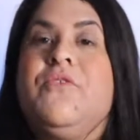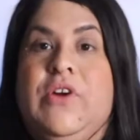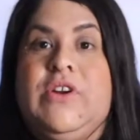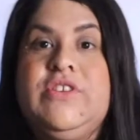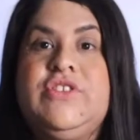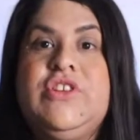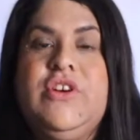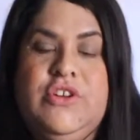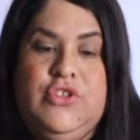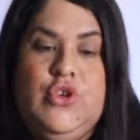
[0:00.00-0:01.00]
first,
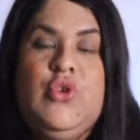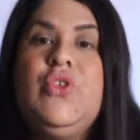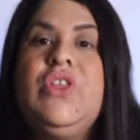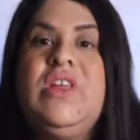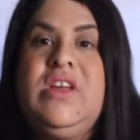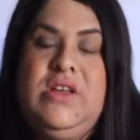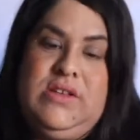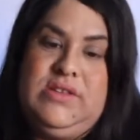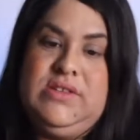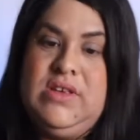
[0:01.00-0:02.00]
there are two
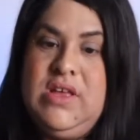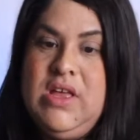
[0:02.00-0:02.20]
things